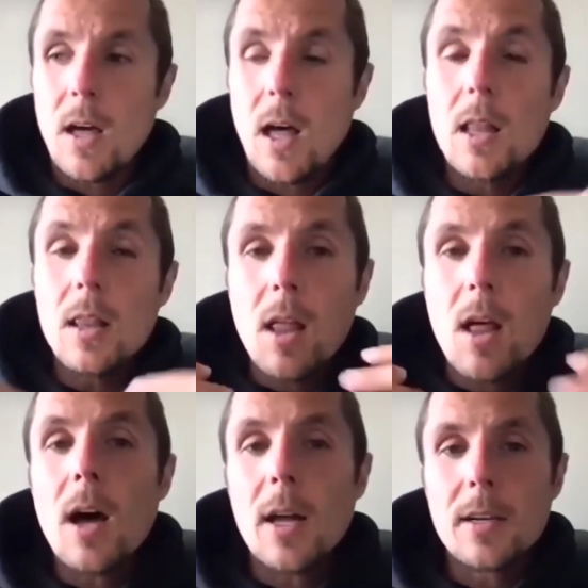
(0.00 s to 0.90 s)
a
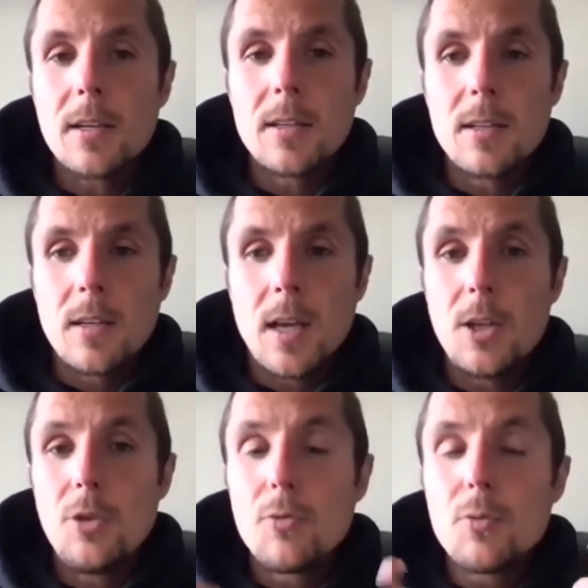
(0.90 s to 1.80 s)
lot and
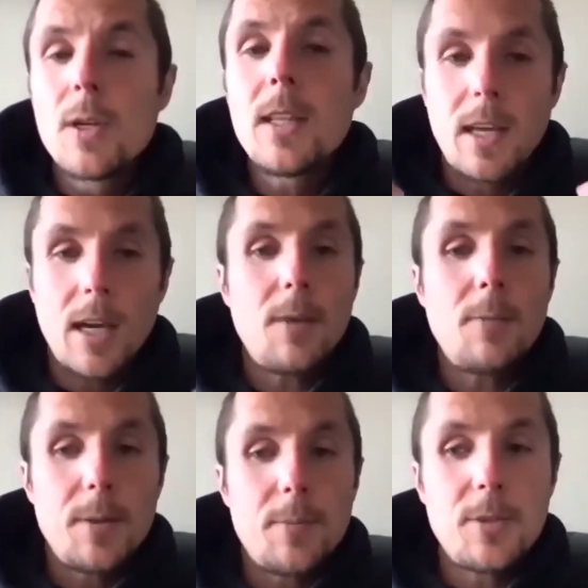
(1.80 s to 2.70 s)
you really help
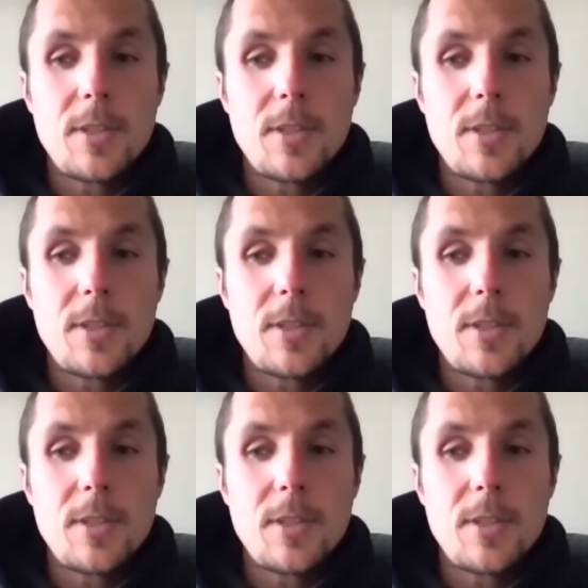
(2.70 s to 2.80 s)
people,